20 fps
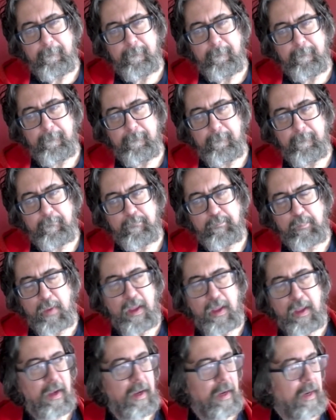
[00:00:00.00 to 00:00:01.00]

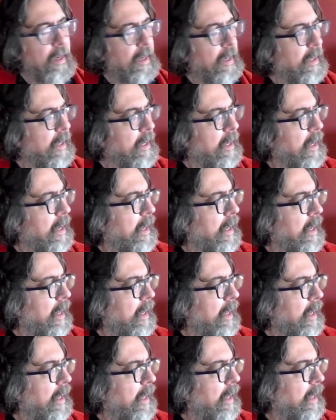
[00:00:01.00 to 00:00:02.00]

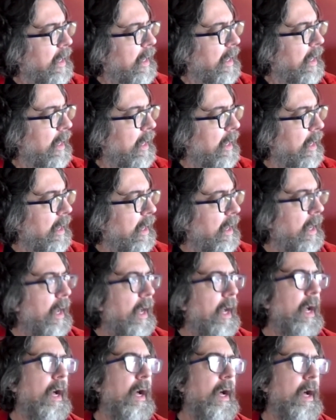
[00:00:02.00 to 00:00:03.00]

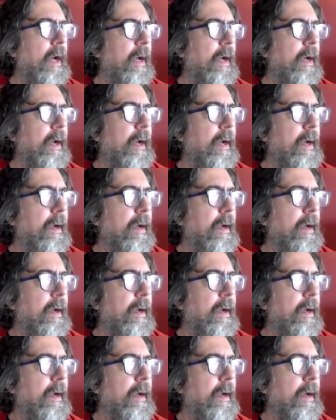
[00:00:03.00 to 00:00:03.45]
Nothing is said.